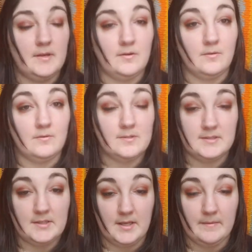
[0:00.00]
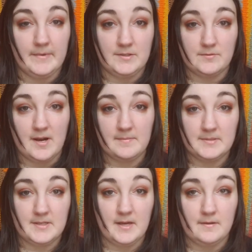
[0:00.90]
my goal, is to get my
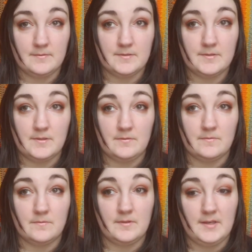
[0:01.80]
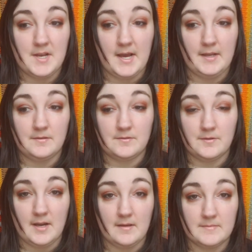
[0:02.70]
scraps down to 9
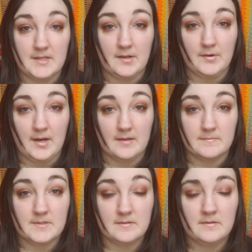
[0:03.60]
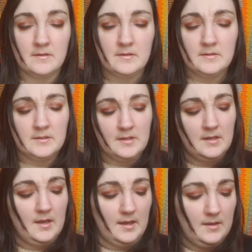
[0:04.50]
grams, 10 grams.
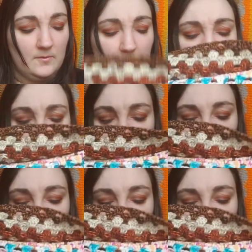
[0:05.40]
I think one of these